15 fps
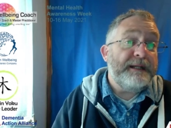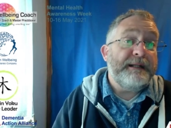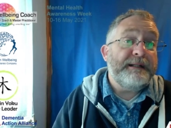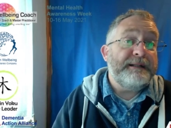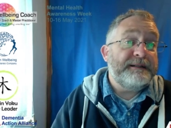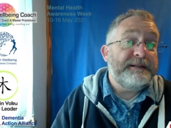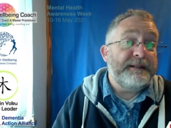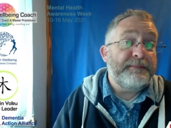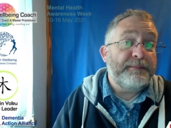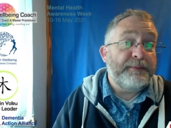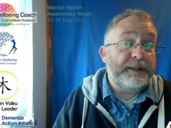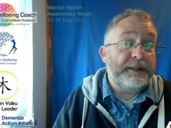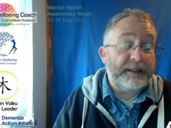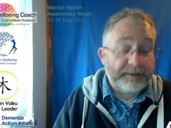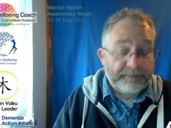is
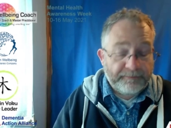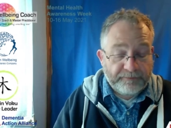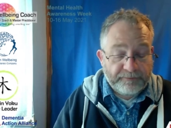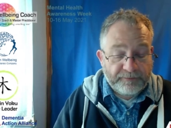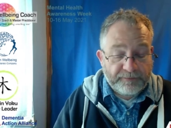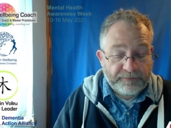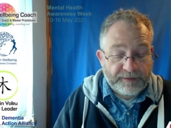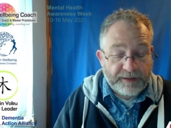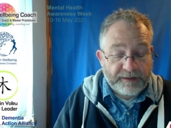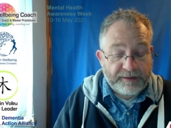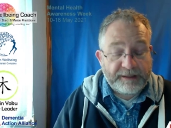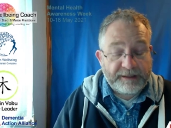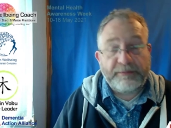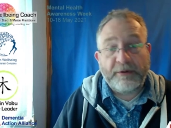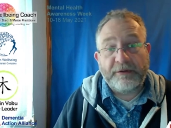simply that
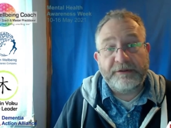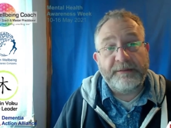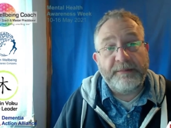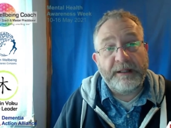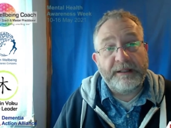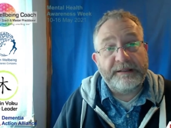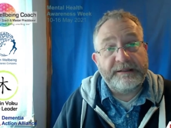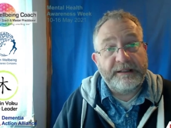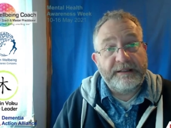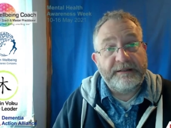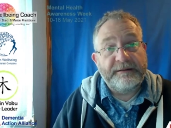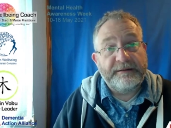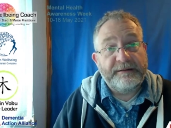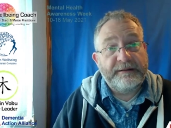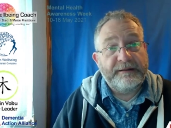there's possibility.
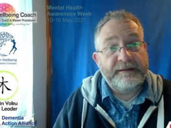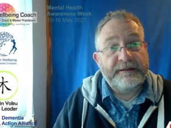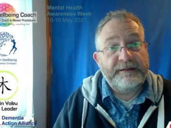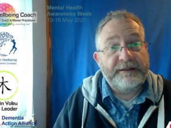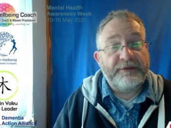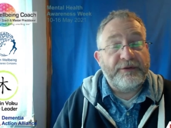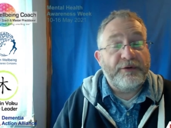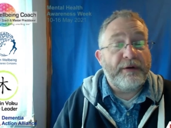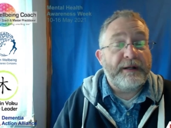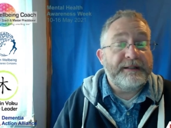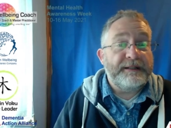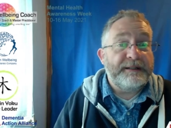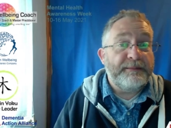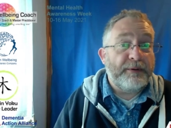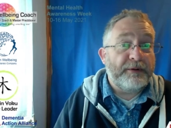You've
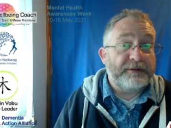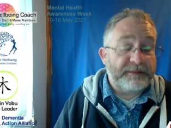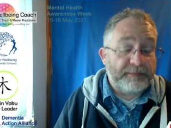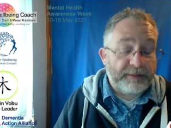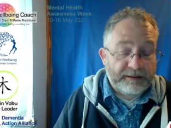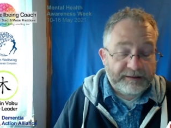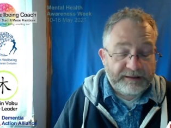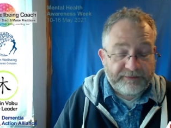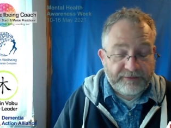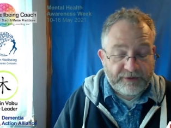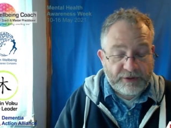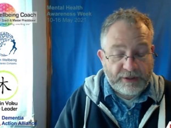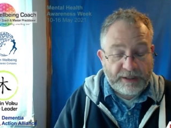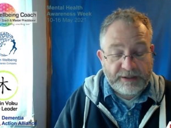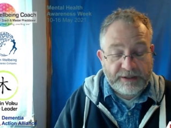created a possibility for
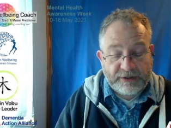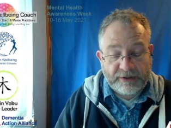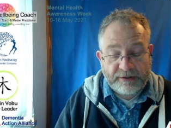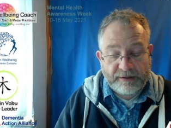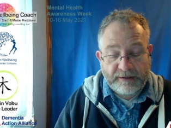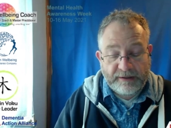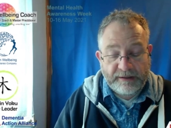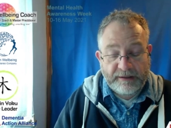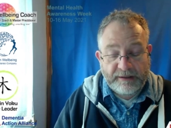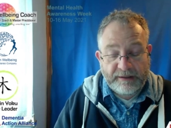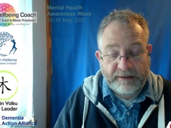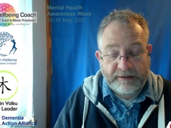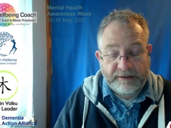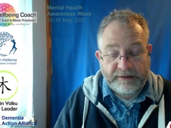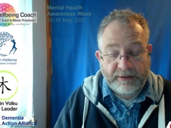change.
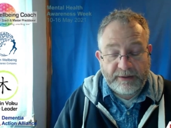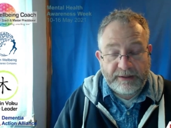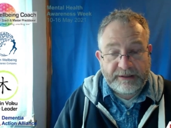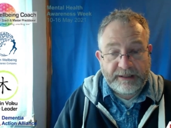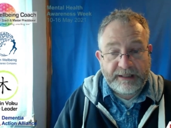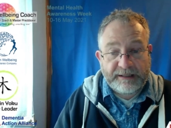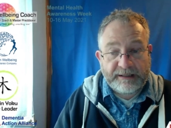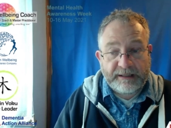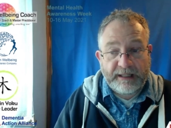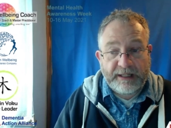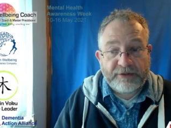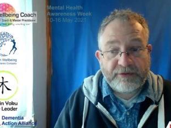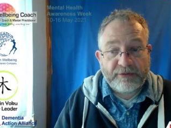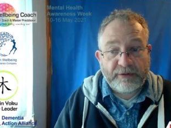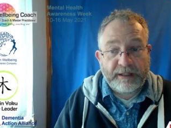So it's
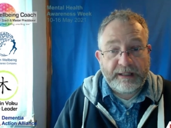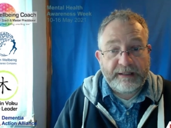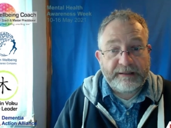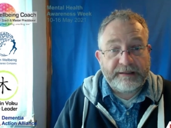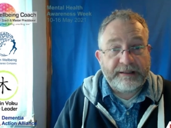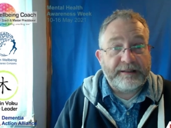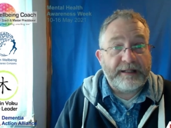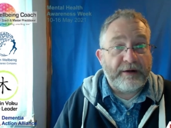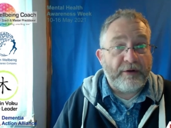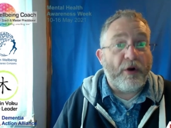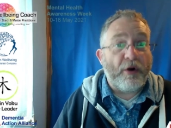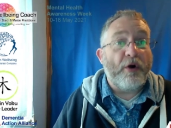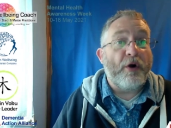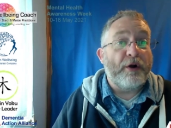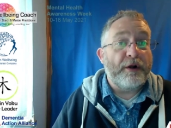literally that there
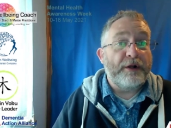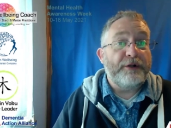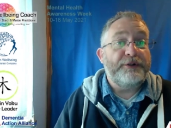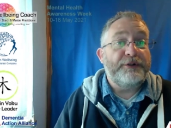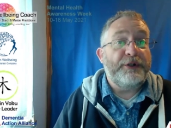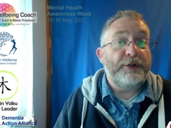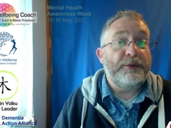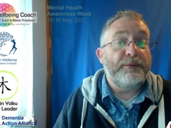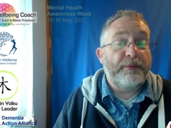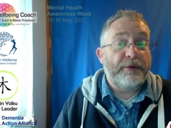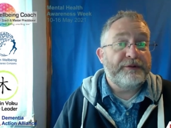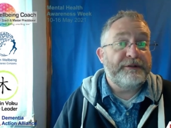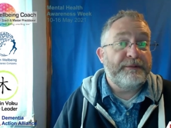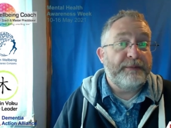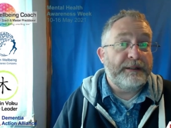are new
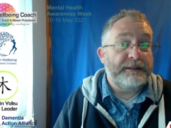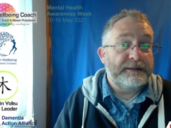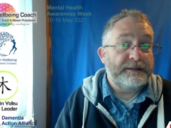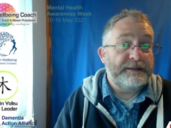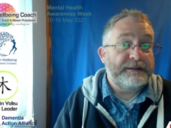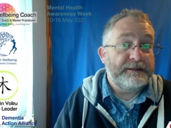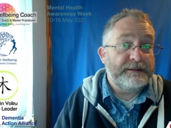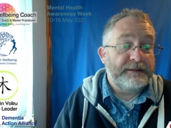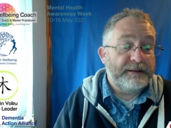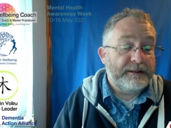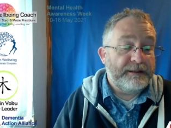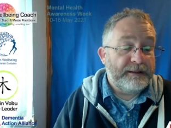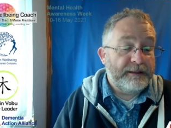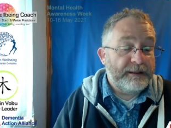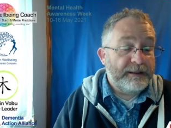possibilities.
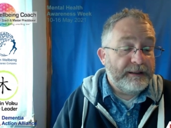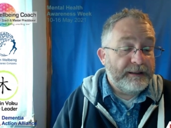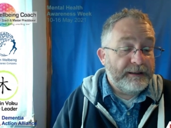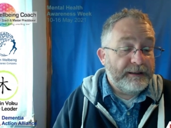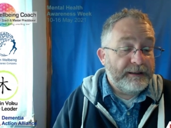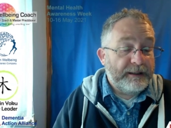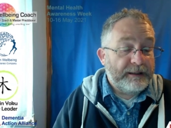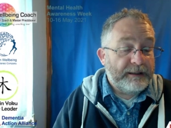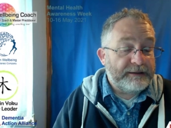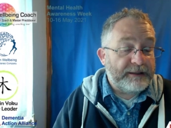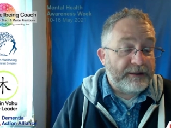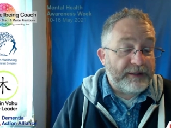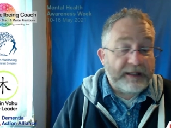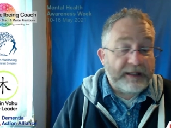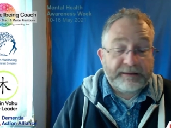So
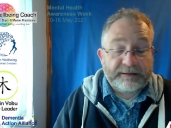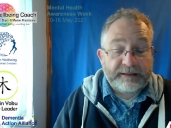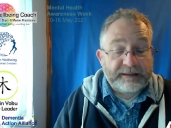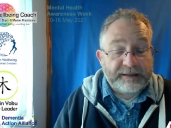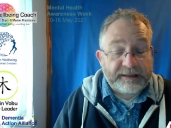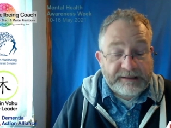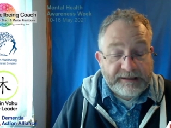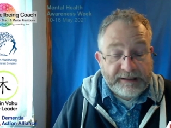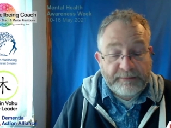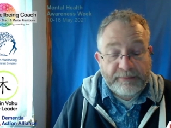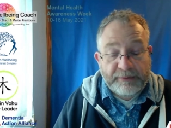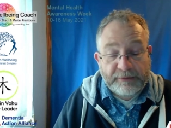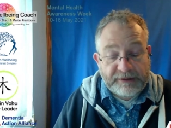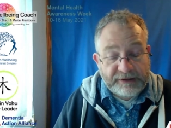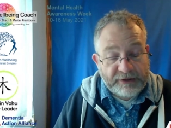that's a
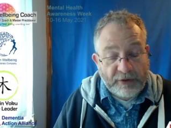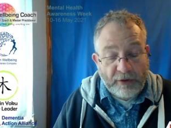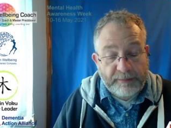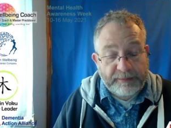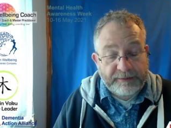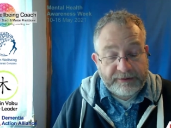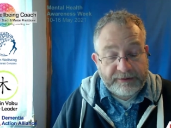simple stop.